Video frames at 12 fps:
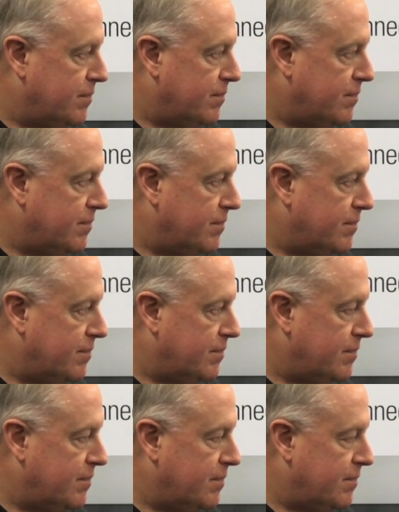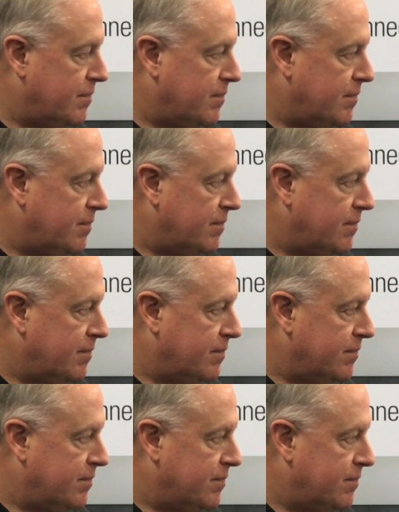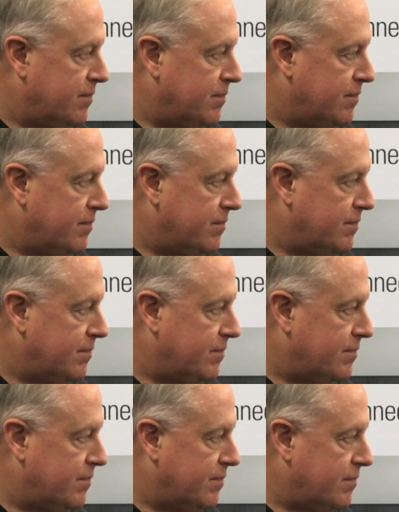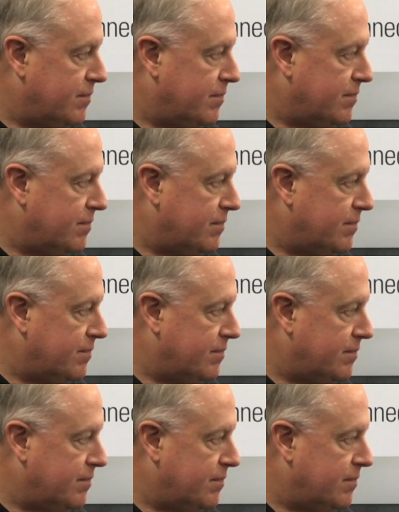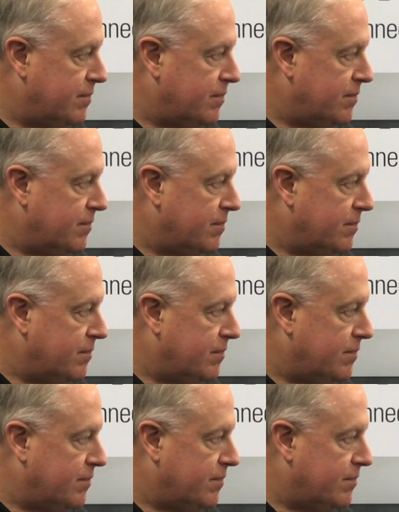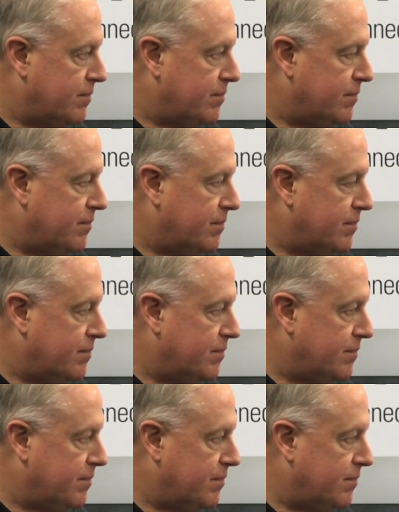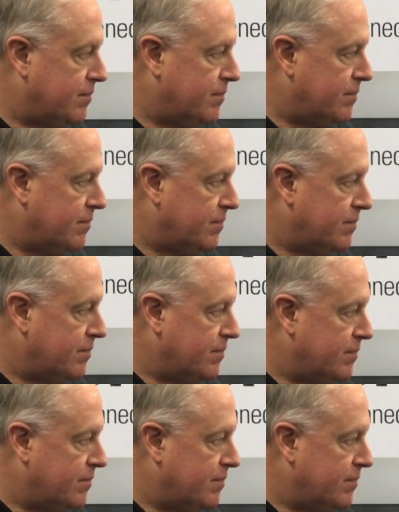(silent)